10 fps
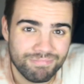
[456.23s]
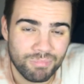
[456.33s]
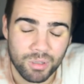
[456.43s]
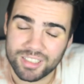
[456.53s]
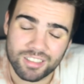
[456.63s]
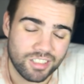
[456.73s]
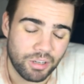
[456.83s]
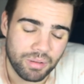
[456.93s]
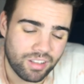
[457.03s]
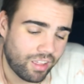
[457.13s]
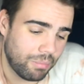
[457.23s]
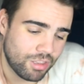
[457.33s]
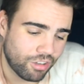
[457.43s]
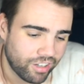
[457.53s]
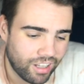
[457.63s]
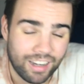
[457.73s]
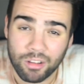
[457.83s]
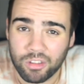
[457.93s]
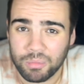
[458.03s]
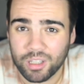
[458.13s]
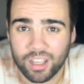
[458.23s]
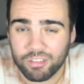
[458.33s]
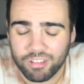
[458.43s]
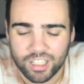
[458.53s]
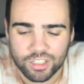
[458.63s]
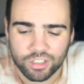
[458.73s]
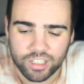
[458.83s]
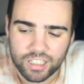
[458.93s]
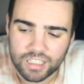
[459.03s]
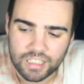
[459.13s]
But we're still going to do it because I'm enjoying it. I know some of you guys are really enjoying it.